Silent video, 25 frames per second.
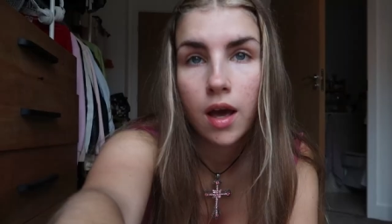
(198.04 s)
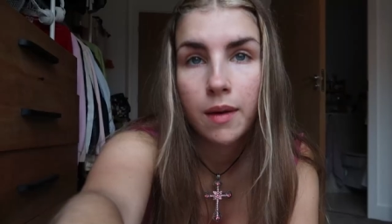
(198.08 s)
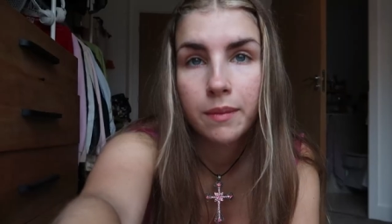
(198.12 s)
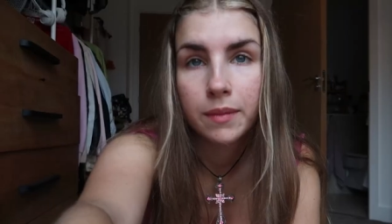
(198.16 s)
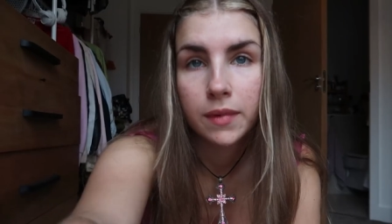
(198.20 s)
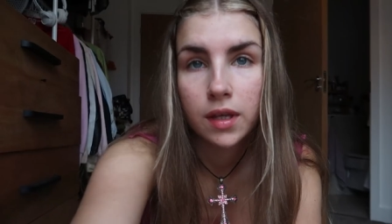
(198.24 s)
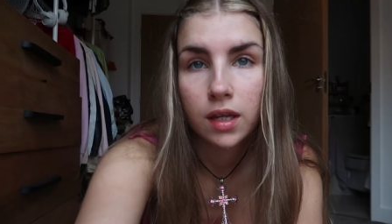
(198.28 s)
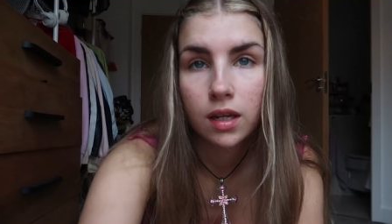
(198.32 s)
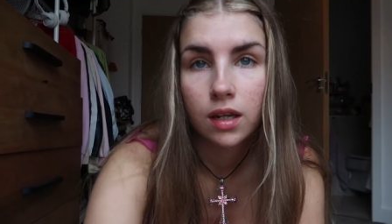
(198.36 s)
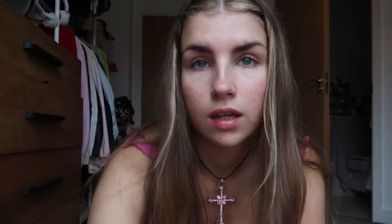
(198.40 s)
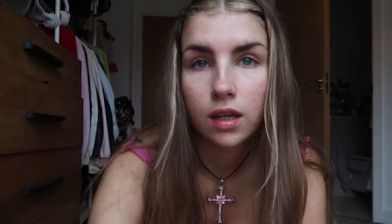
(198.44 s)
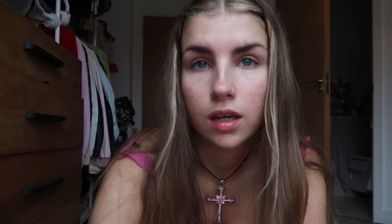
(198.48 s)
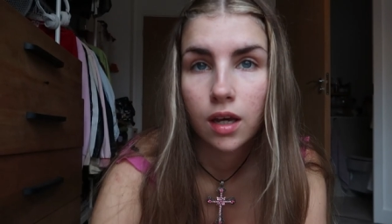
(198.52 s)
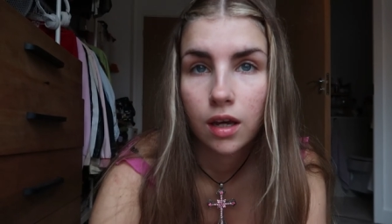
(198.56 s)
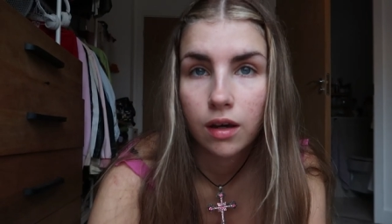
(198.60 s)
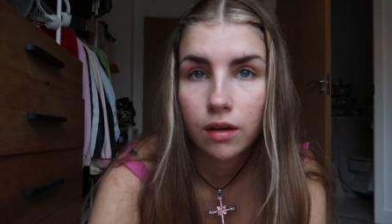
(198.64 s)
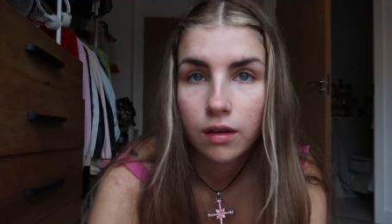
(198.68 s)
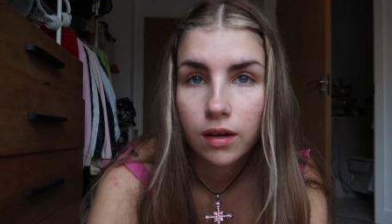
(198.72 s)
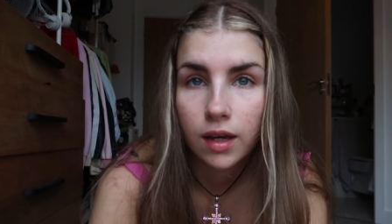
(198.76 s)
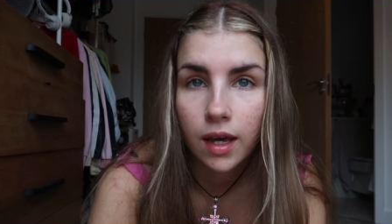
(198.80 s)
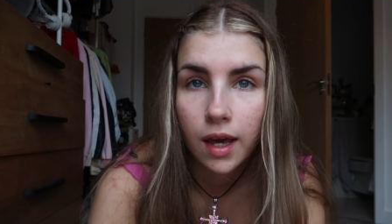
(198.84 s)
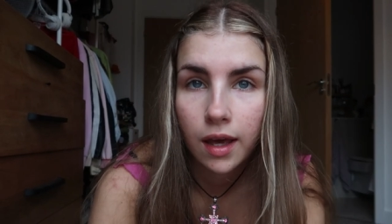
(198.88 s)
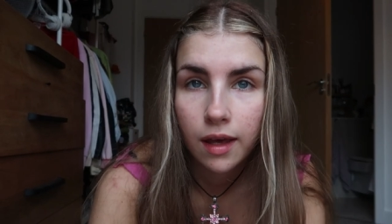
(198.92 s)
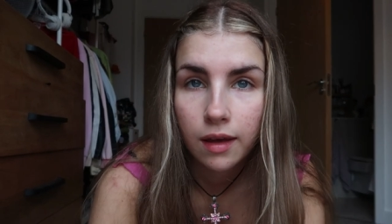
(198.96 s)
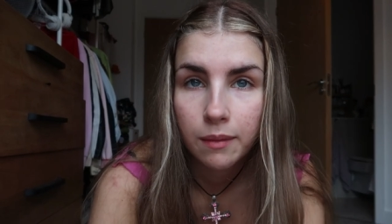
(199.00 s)
I'm gonna go
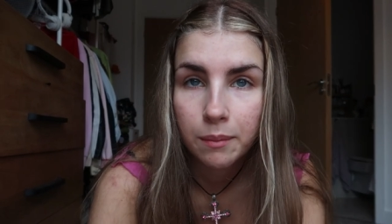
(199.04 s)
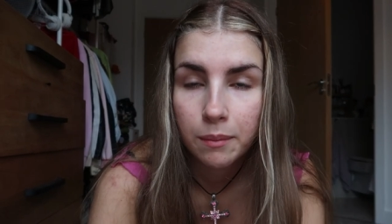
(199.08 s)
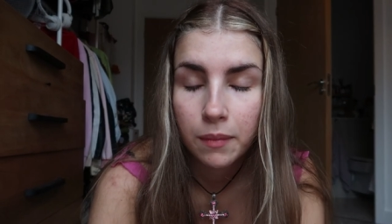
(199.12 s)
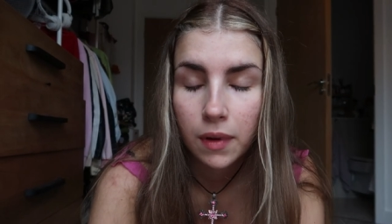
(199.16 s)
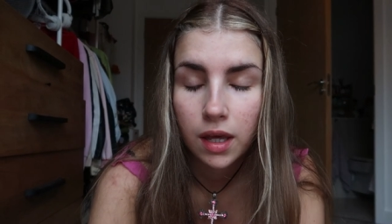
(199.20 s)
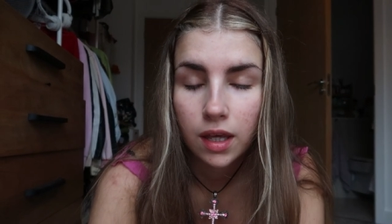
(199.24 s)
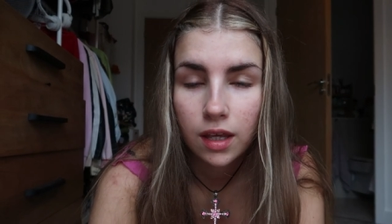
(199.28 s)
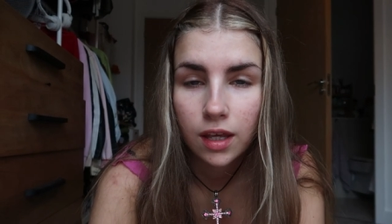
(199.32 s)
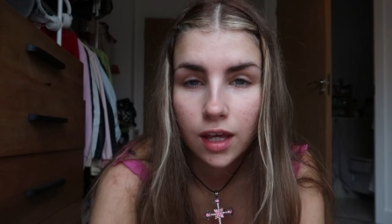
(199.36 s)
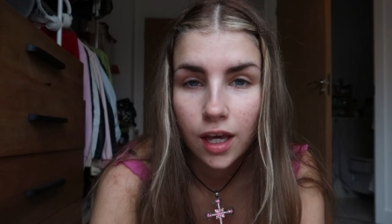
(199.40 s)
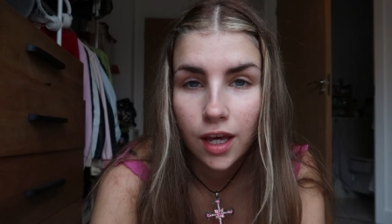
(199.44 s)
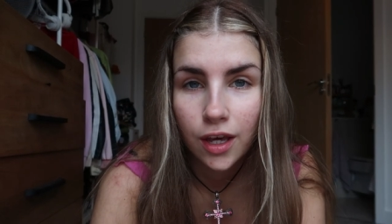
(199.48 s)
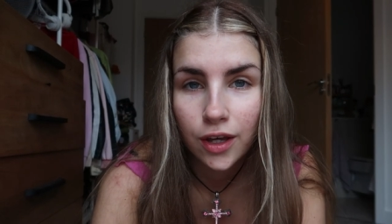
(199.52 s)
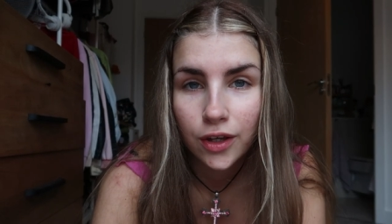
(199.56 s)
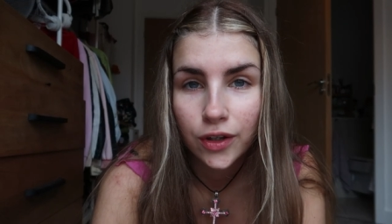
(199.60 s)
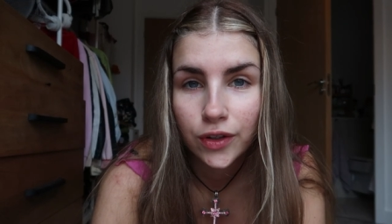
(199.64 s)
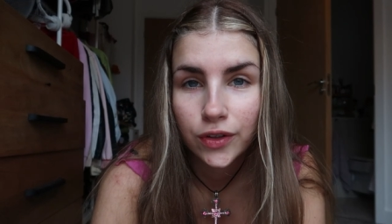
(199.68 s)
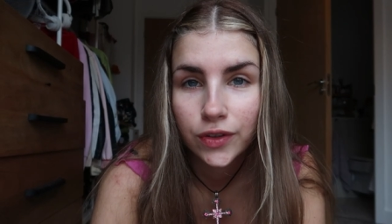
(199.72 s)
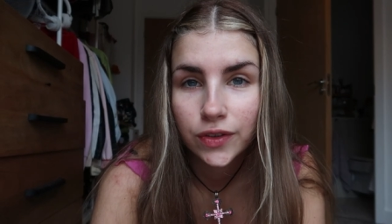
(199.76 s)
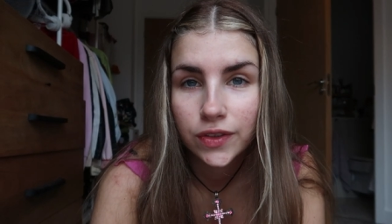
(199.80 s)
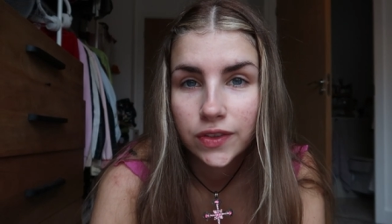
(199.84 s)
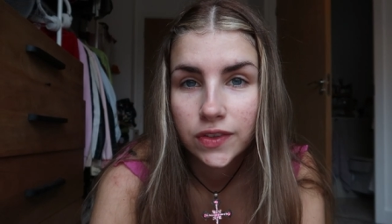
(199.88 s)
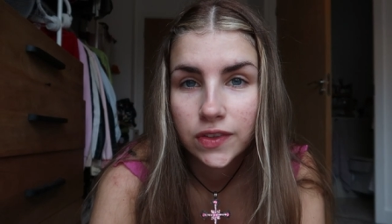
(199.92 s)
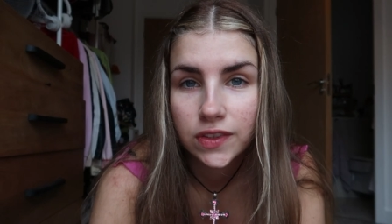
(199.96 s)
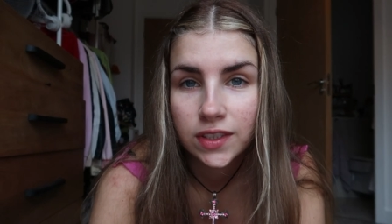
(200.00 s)
get my
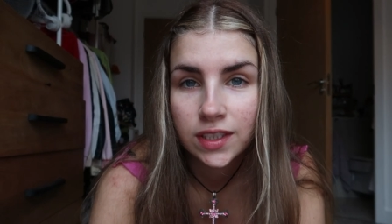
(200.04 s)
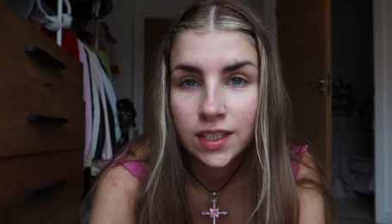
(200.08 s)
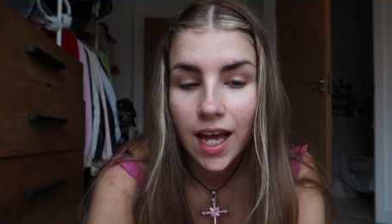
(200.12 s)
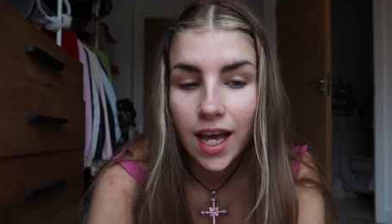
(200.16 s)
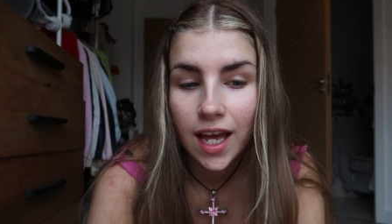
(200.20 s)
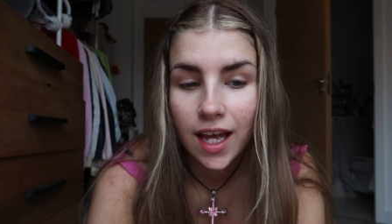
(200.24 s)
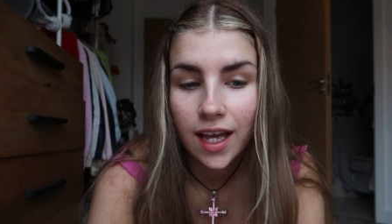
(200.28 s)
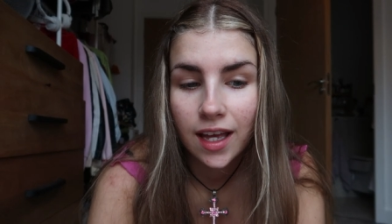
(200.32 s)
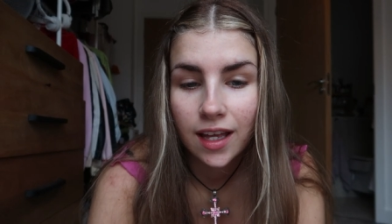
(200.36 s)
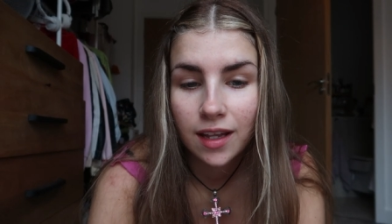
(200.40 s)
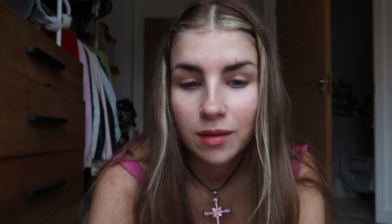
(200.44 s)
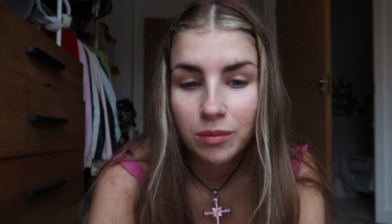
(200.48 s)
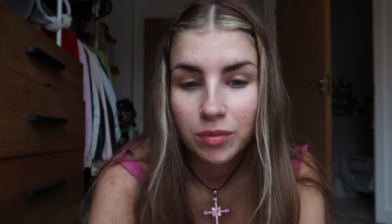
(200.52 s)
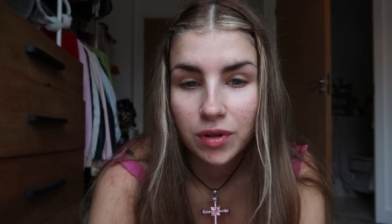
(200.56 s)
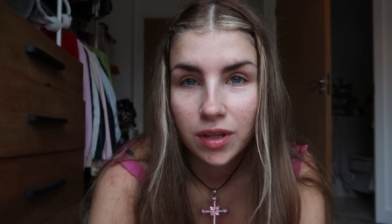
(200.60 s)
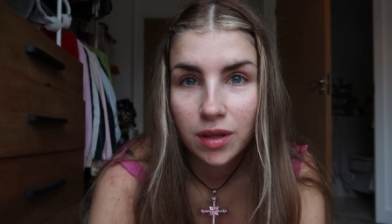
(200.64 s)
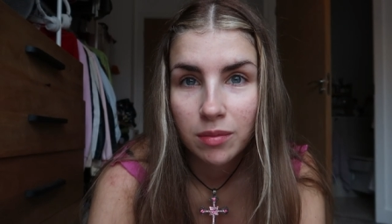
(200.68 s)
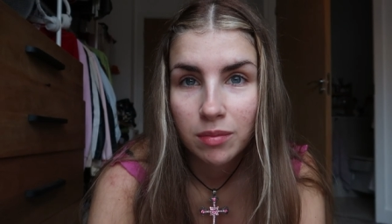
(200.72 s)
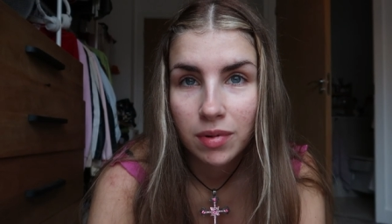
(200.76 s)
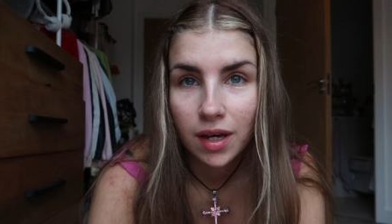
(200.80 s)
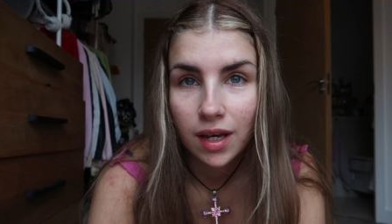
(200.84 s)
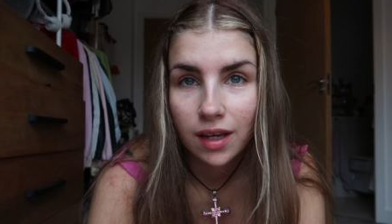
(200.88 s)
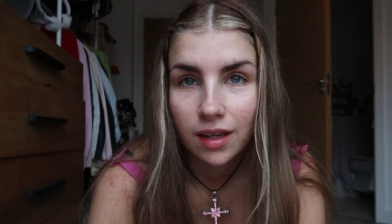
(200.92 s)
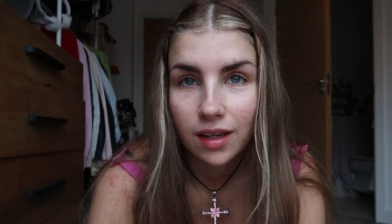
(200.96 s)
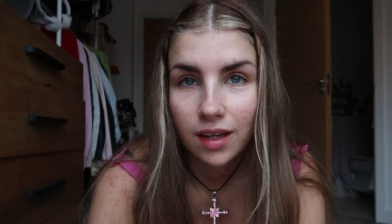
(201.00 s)
coats and bring
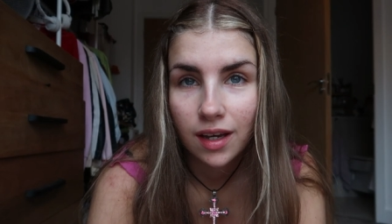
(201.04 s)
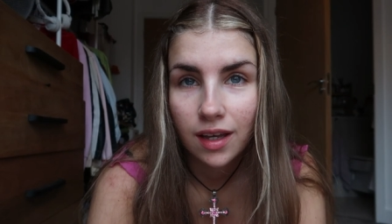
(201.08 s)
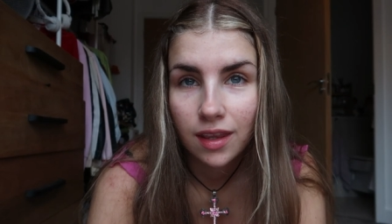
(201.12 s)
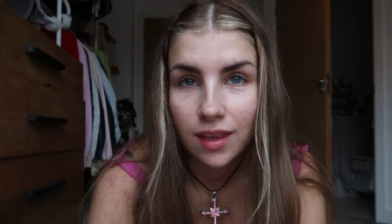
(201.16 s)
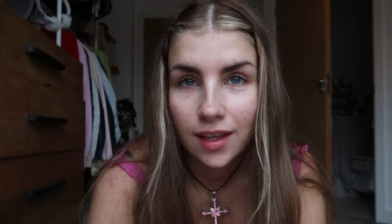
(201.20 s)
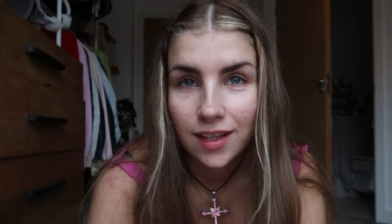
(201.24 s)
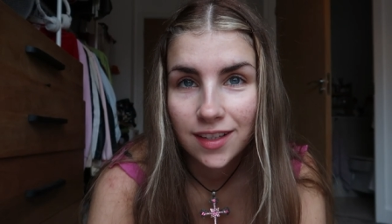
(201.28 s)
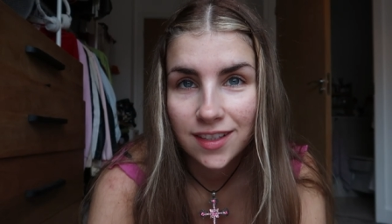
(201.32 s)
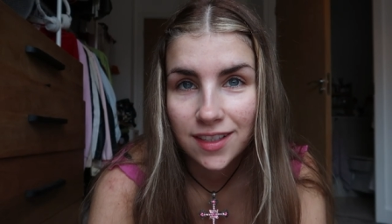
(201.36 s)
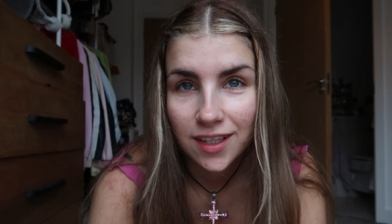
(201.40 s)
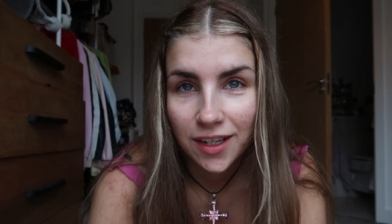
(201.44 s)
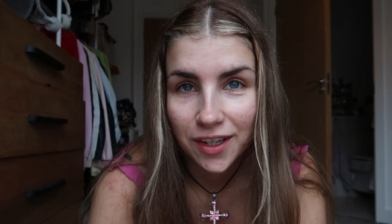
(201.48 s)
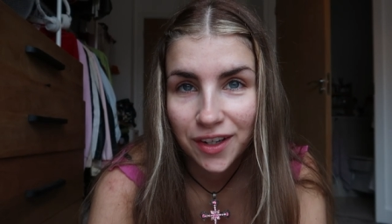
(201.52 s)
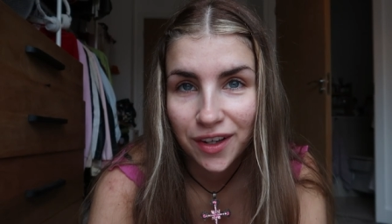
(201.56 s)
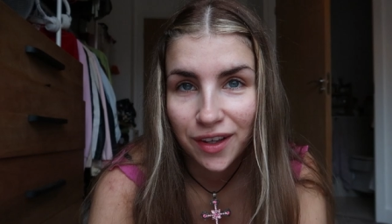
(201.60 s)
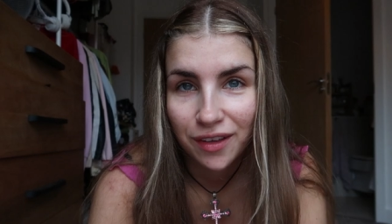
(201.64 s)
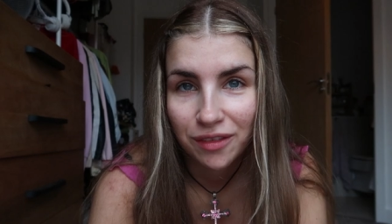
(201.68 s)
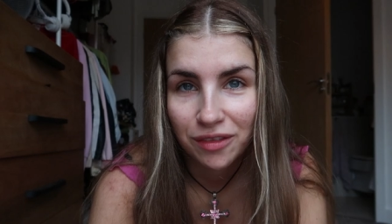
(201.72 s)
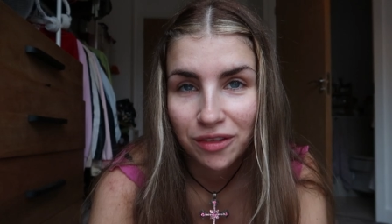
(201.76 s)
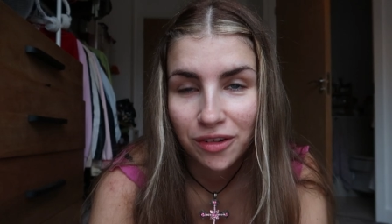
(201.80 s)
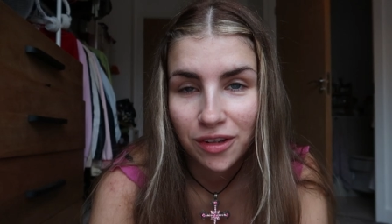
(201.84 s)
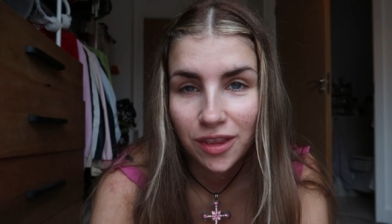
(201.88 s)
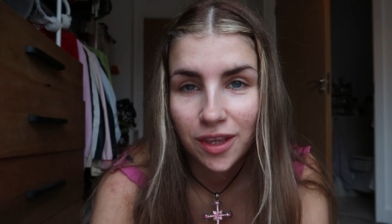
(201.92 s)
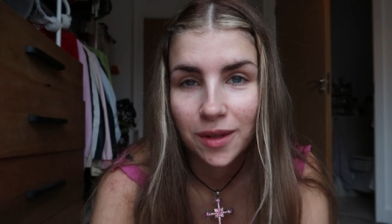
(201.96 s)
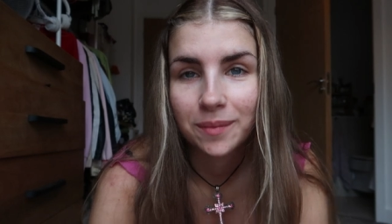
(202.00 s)
them back, and then start
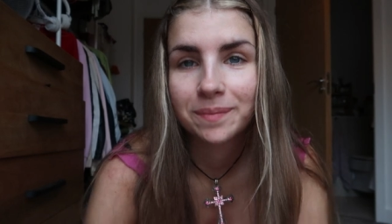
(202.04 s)
going through